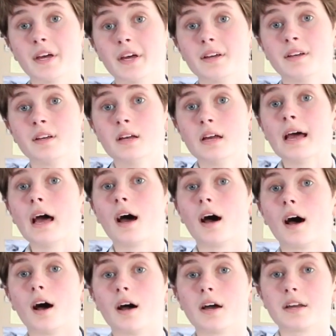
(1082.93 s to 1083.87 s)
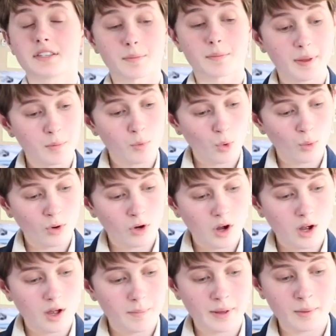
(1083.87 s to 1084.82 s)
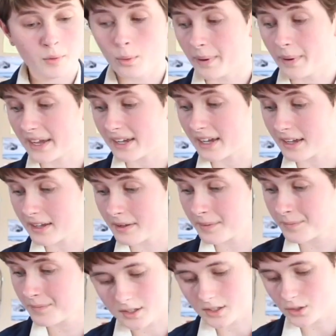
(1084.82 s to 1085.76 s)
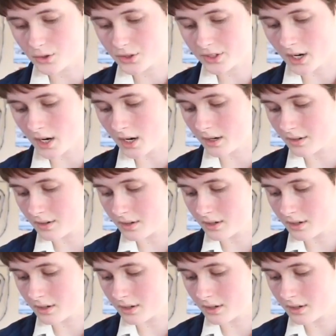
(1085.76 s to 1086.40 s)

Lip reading: bit is a bit more picking. You start